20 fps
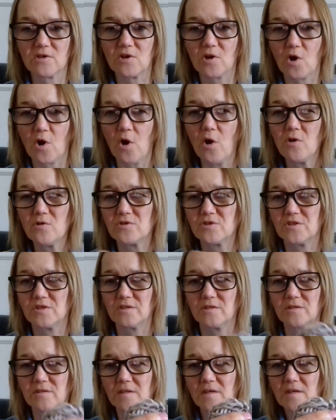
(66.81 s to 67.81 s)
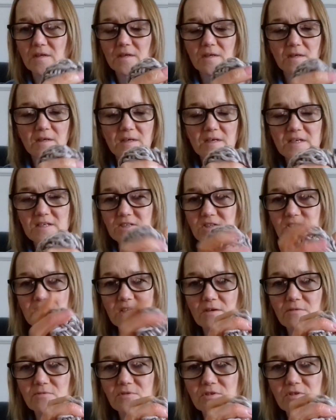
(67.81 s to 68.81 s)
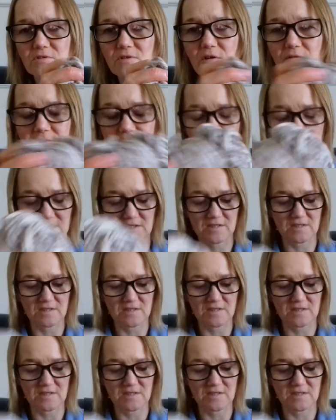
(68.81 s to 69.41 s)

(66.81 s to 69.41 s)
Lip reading: cotton. It's so soft. It's